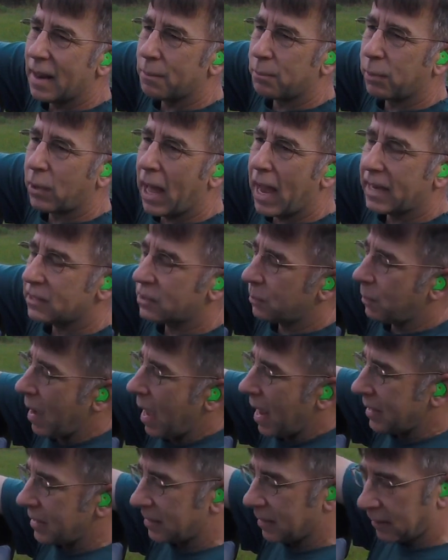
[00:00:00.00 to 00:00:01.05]
black
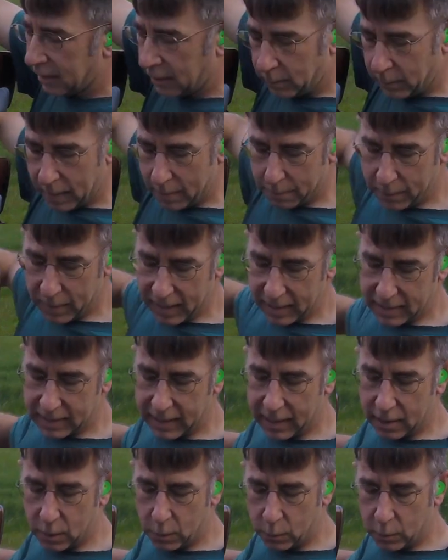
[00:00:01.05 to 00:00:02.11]
spot is a little bit big to
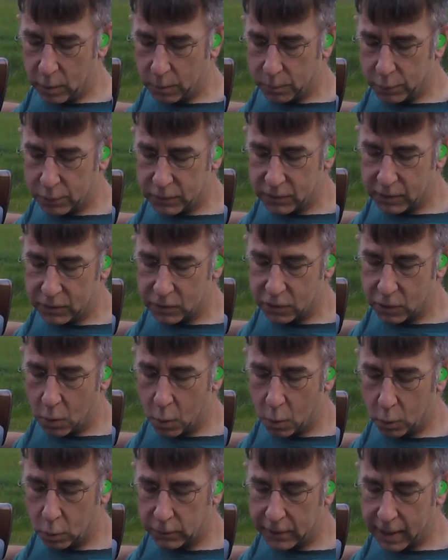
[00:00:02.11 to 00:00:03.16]
get a real precision
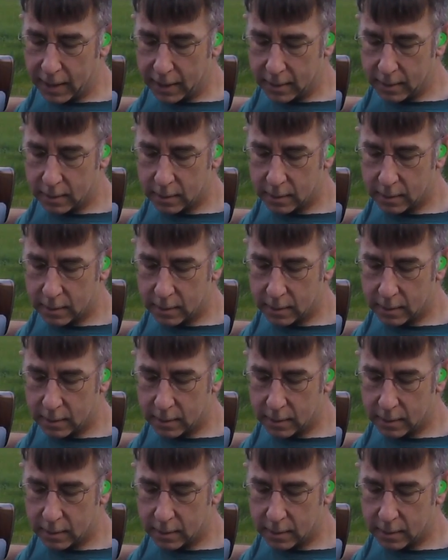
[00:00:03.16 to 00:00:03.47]
hold on.